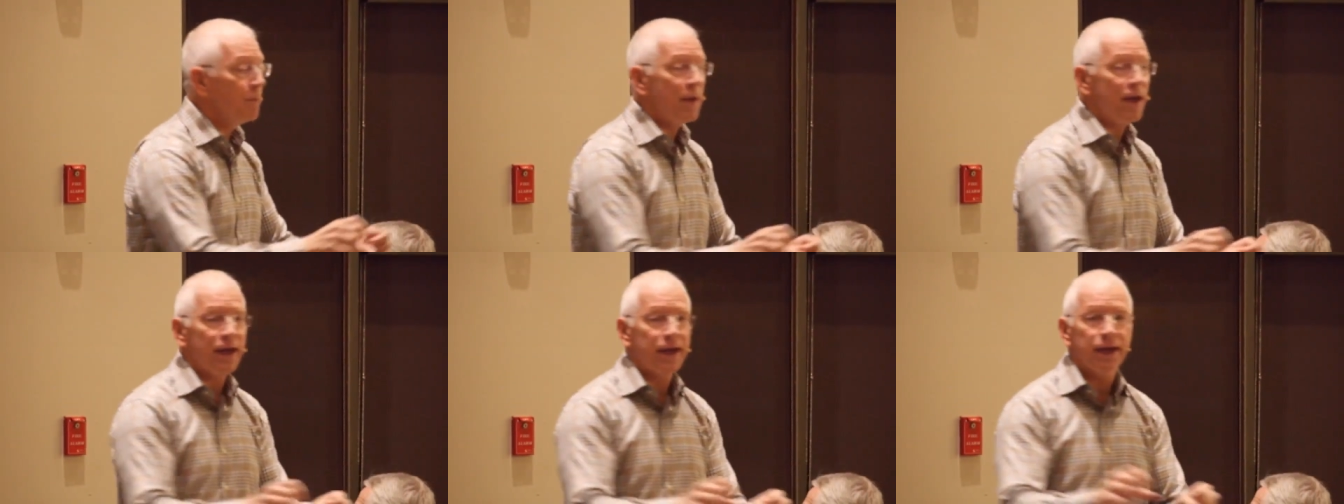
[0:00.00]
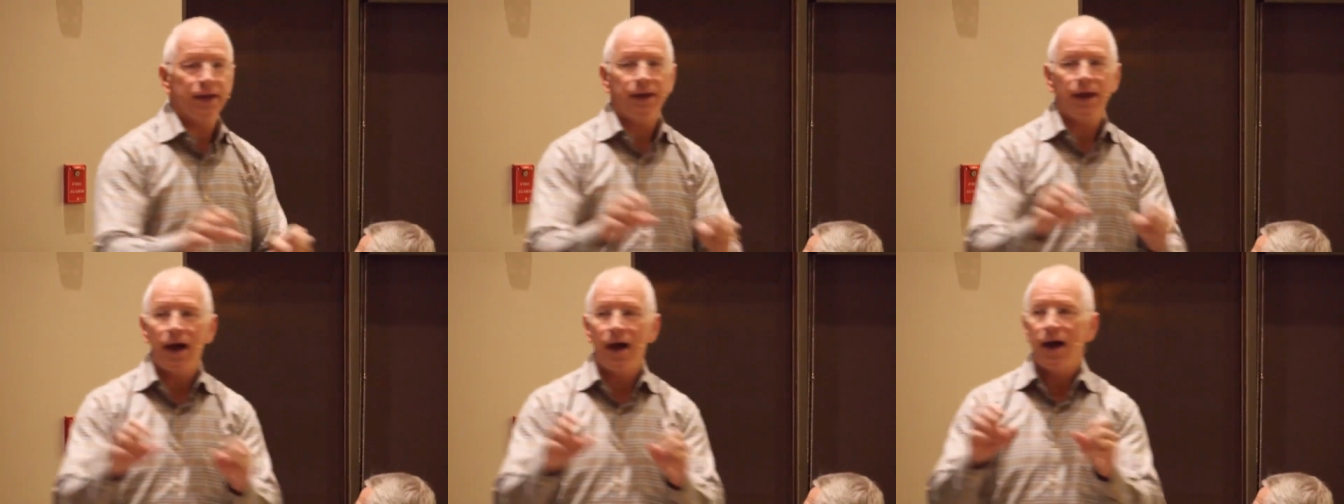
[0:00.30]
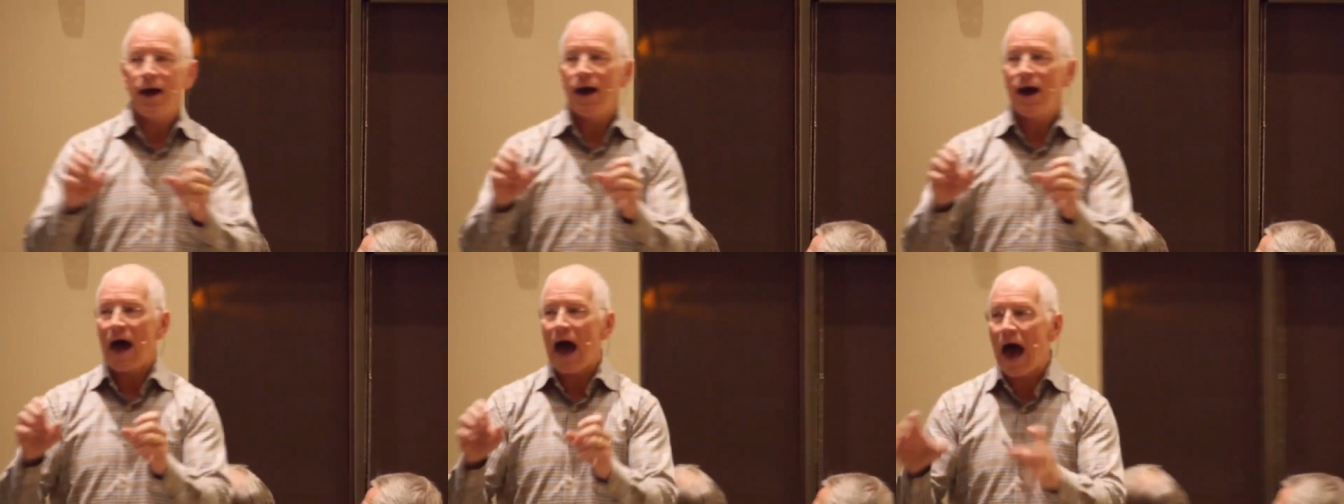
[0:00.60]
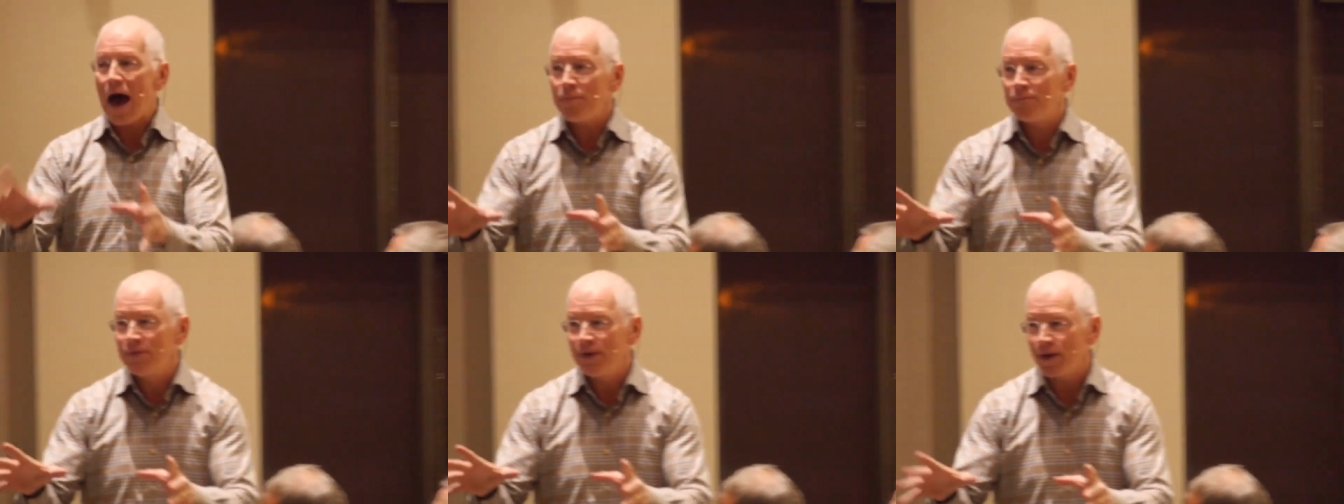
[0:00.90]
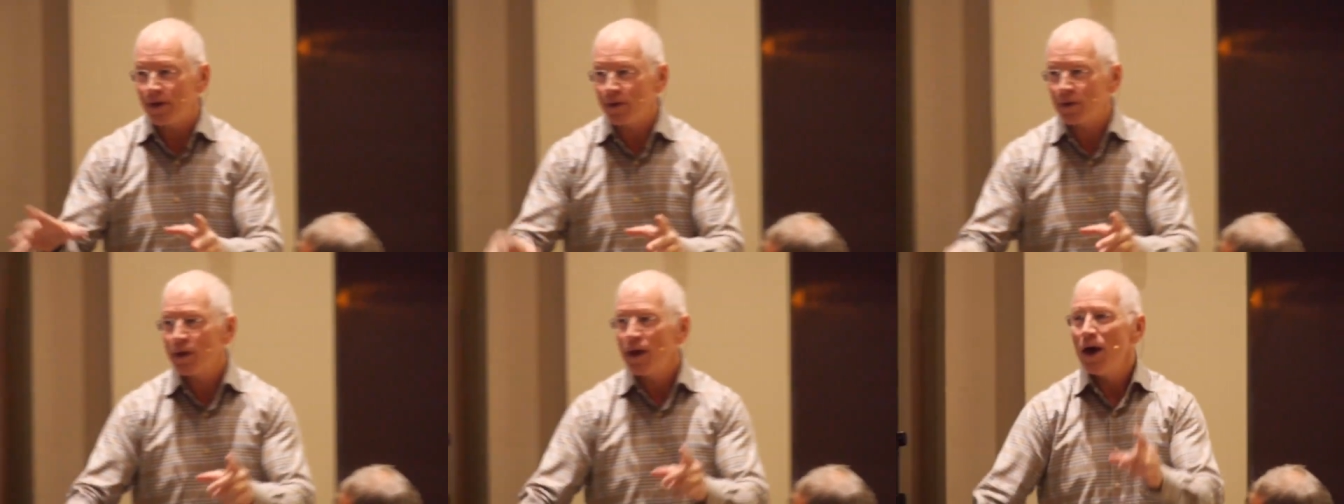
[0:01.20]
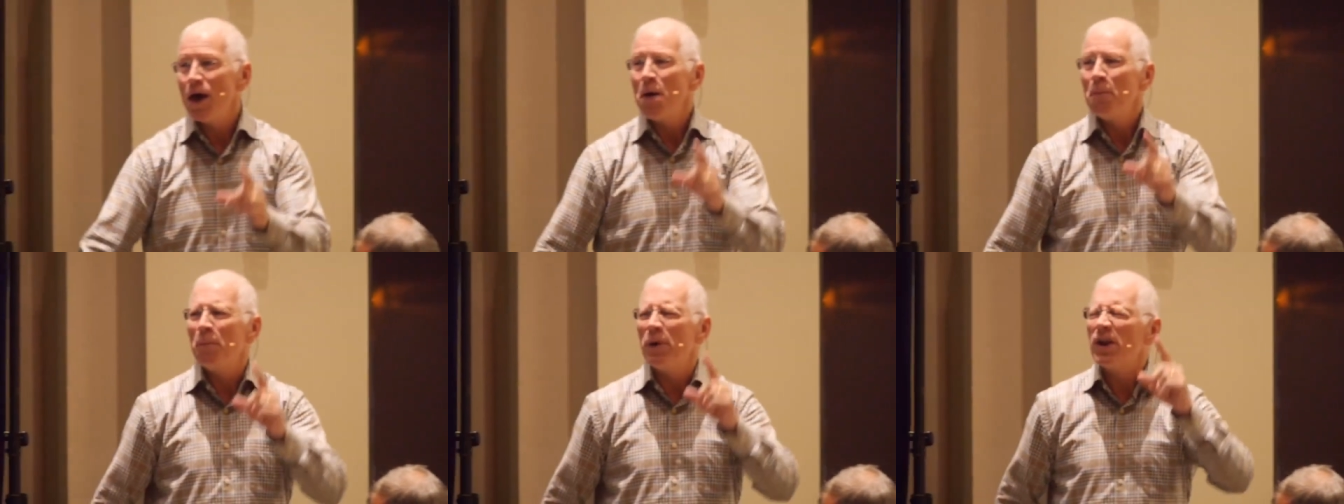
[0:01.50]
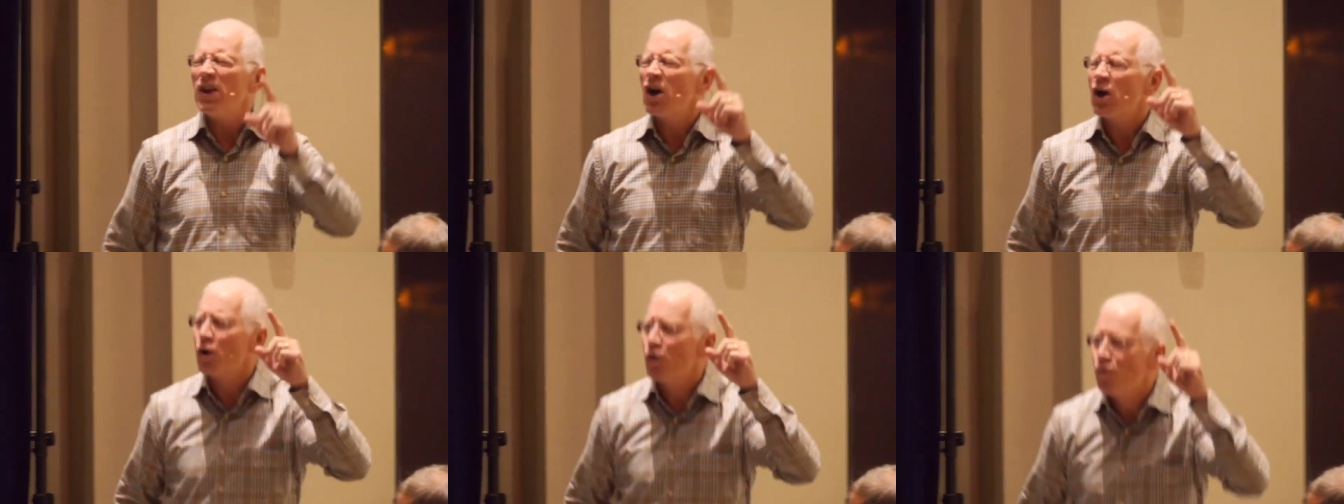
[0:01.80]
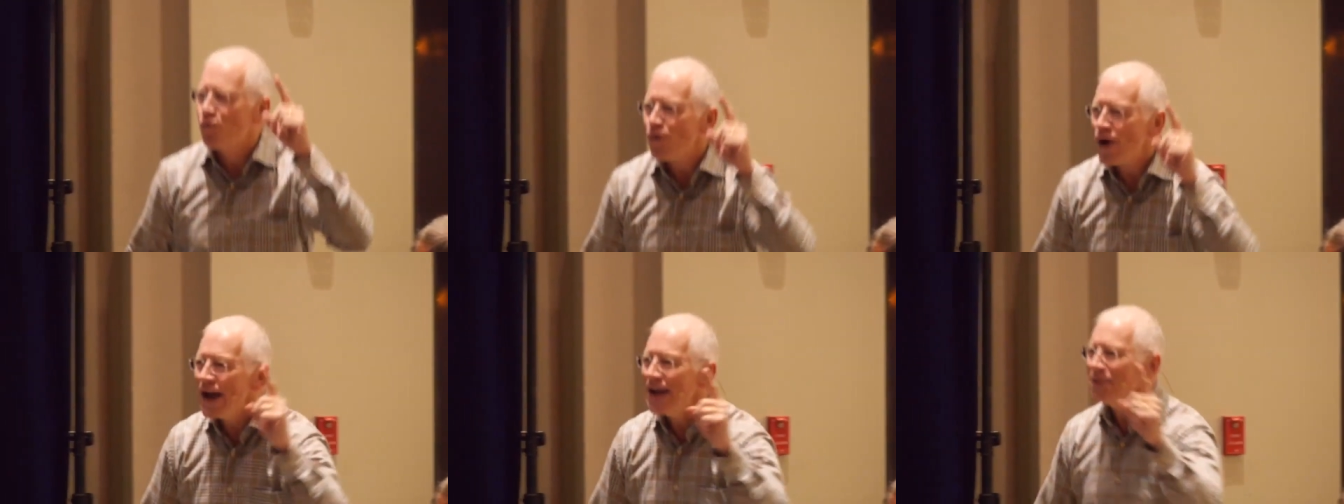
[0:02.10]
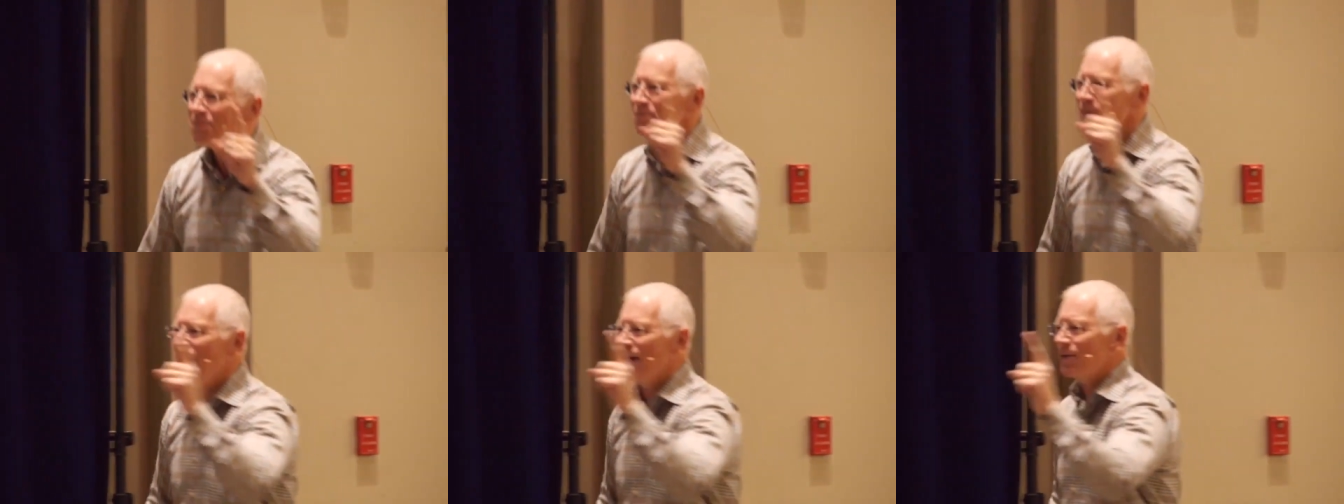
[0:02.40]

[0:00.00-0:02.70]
and make it obvious. But a great